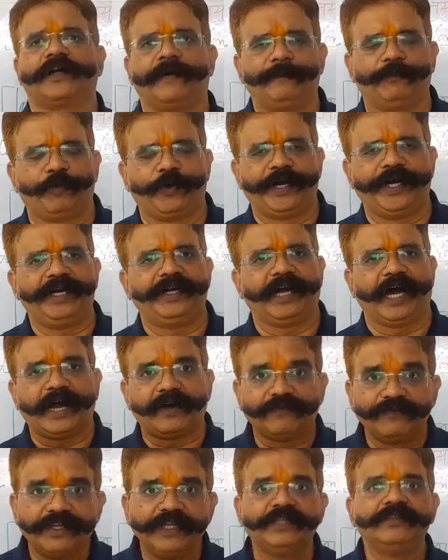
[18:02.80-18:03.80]
component or
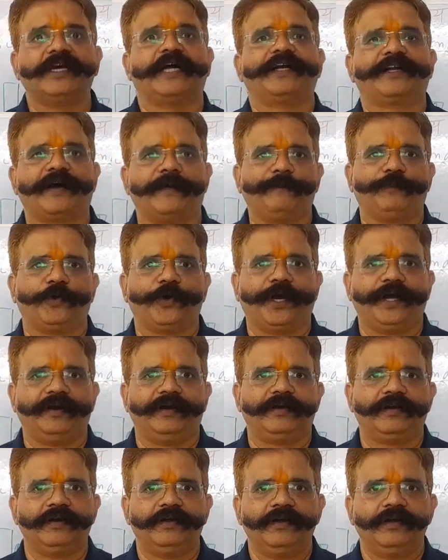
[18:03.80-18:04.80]
within that
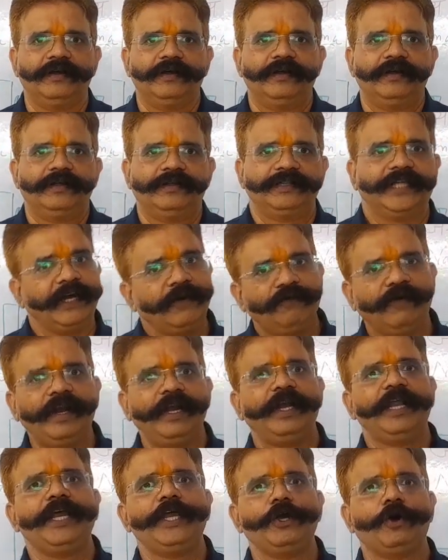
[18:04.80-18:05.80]
component. Then
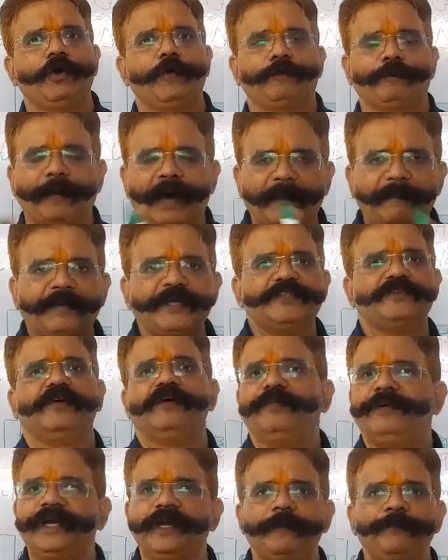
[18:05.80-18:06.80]
only your purpose will
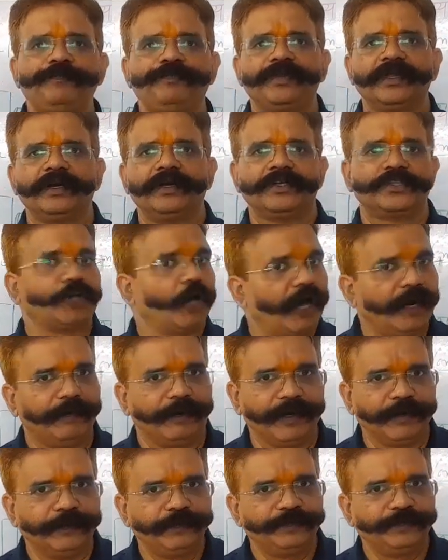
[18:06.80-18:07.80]
be solved.